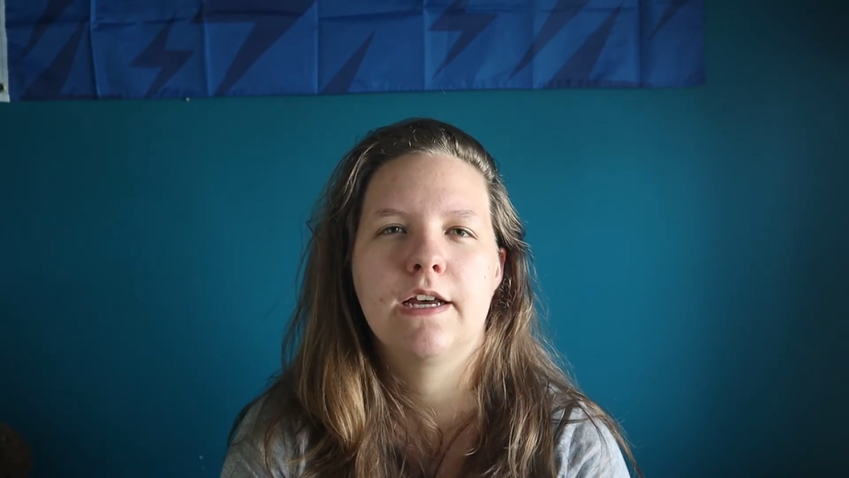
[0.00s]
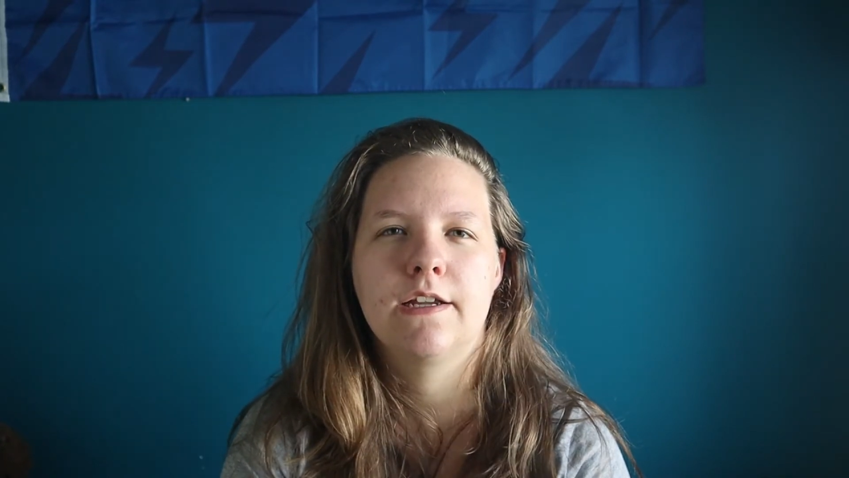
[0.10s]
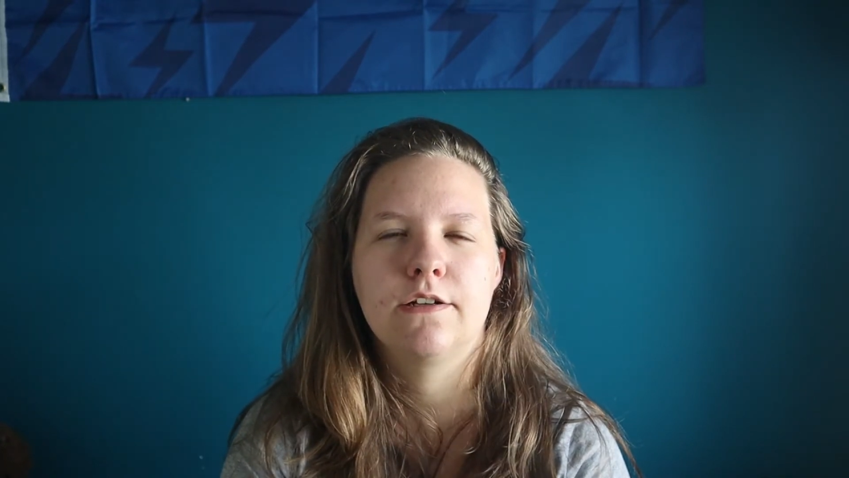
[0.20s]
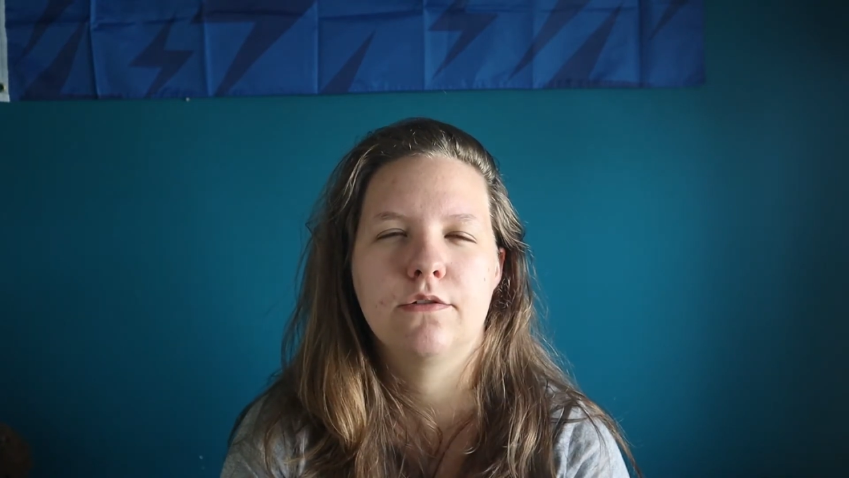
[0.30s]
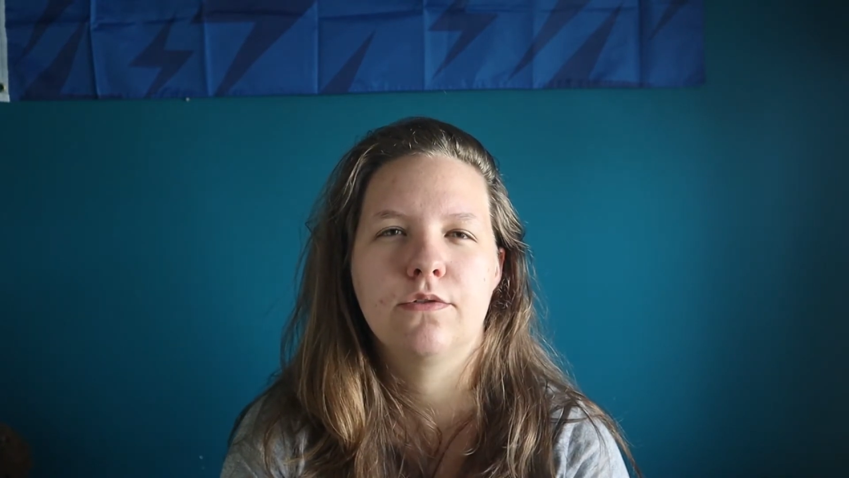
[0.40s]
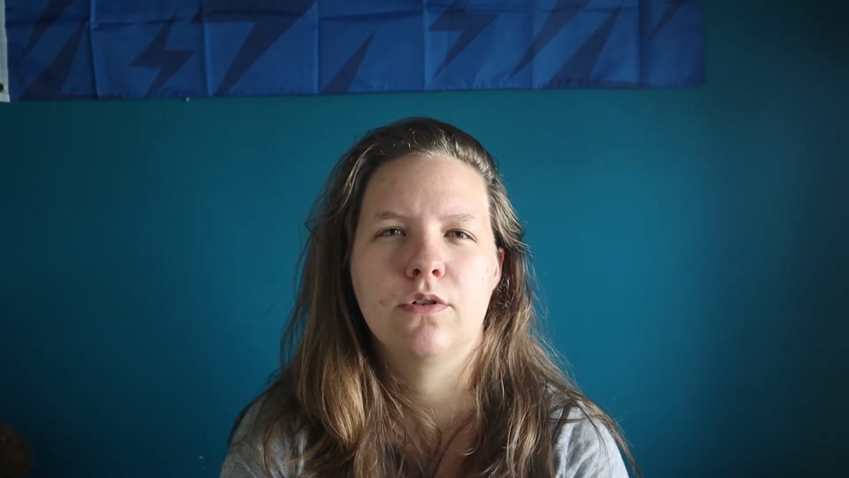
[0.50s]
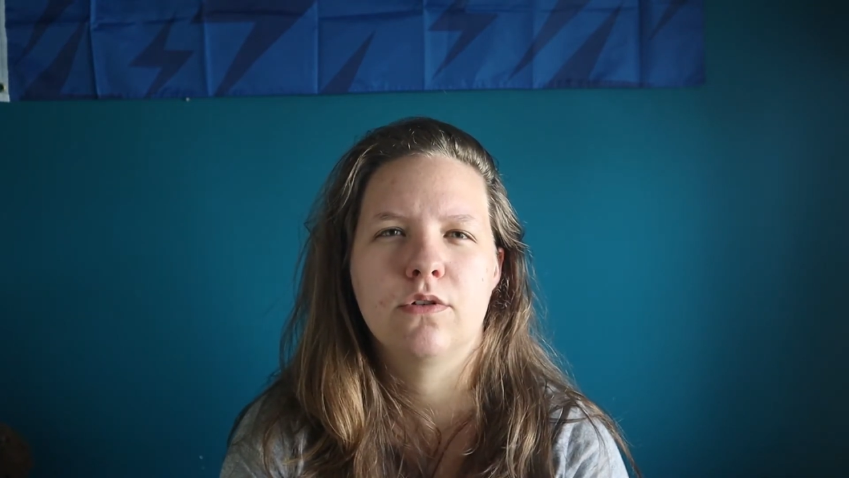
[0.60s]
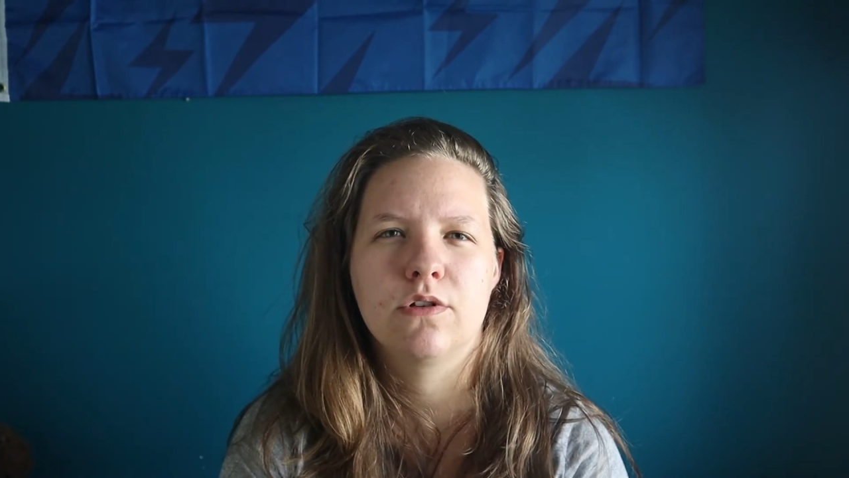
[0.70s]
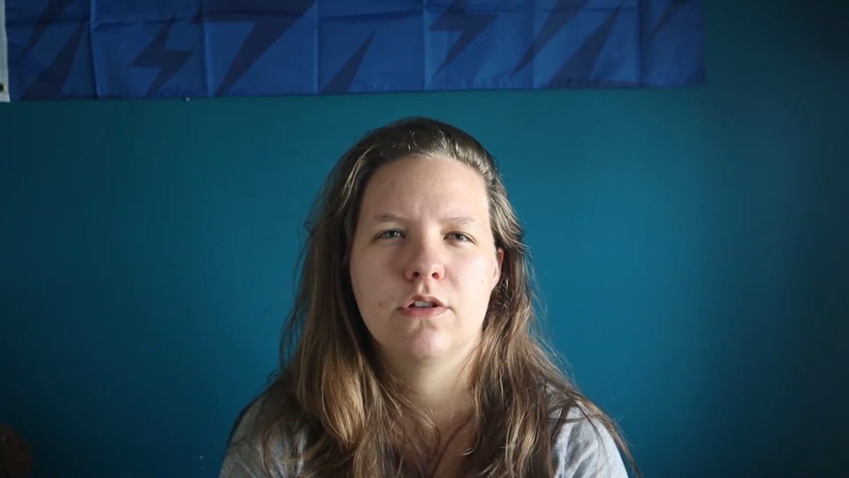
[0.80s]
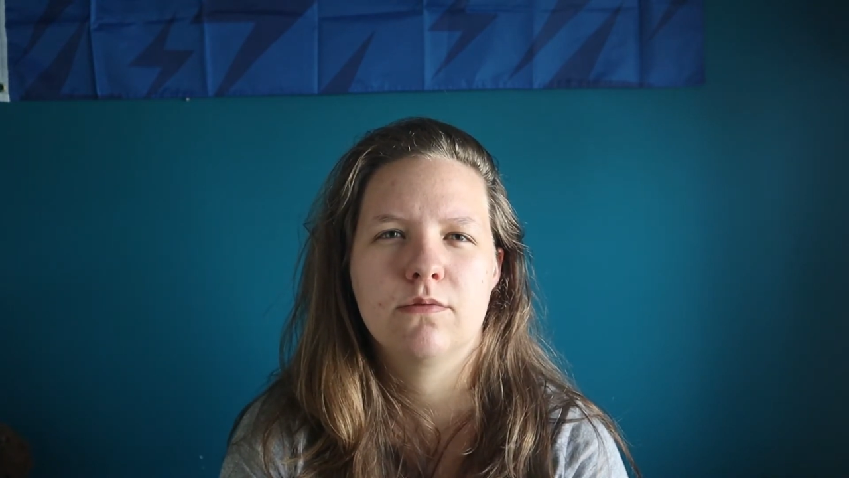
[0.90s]
And of
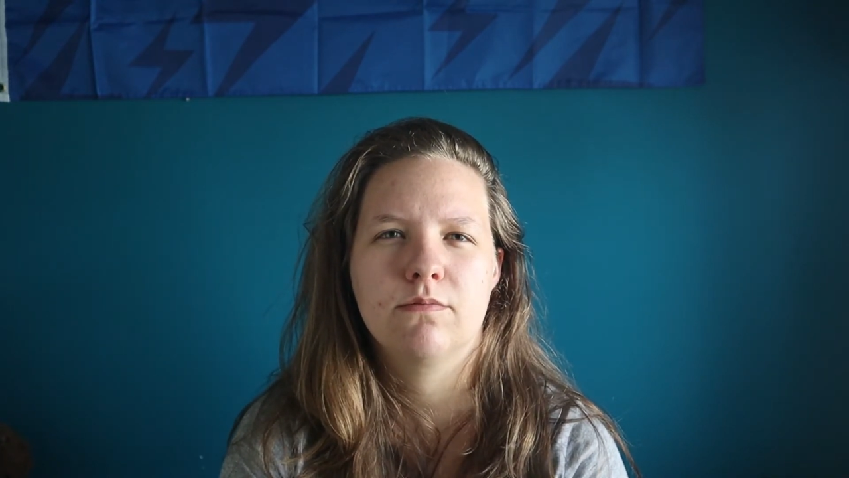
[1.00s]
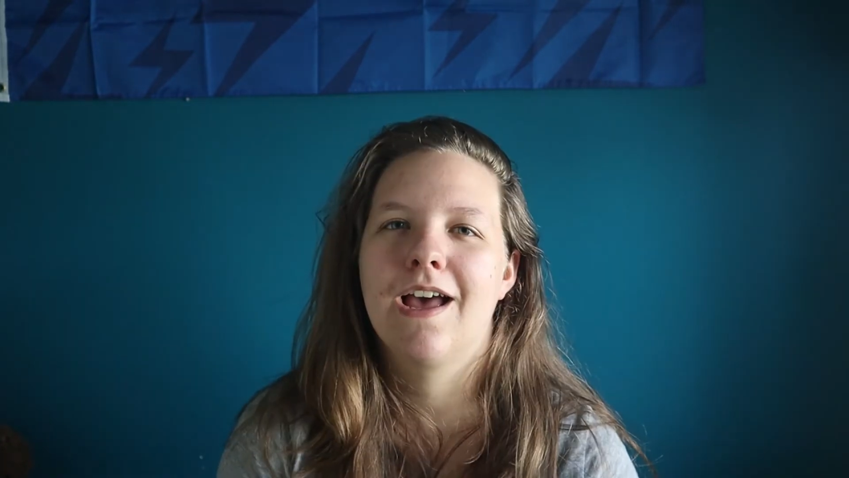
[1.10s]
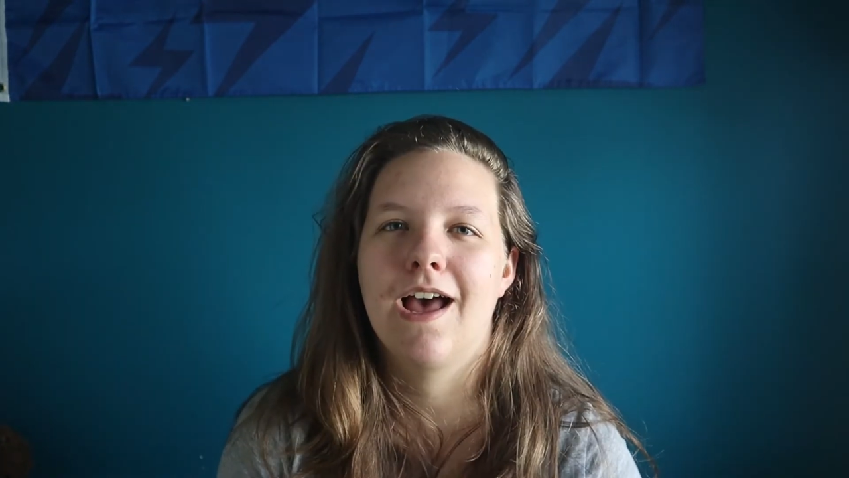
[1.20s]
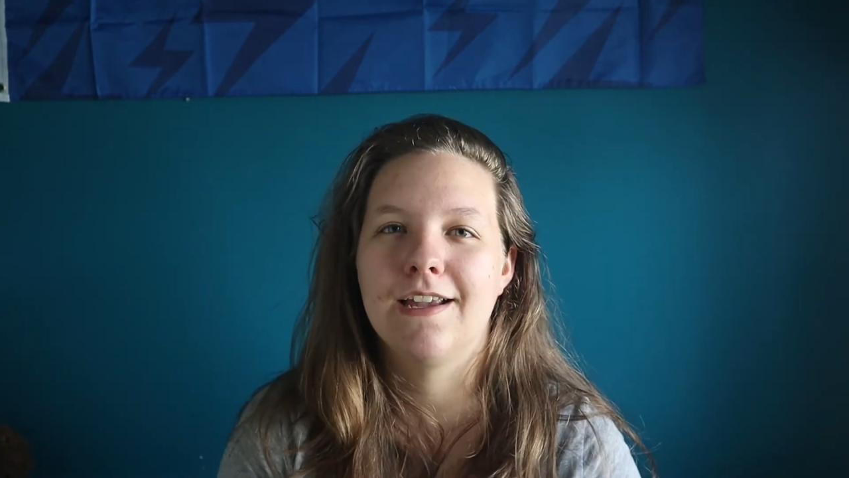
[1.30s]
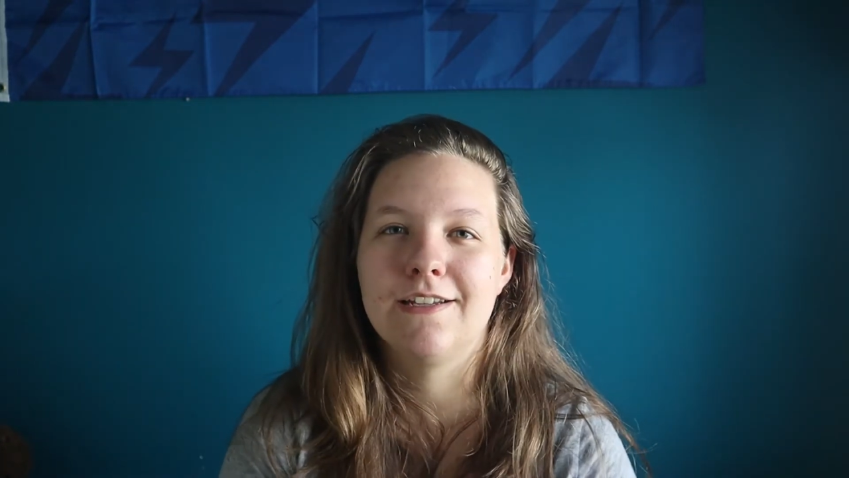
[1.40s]
course, I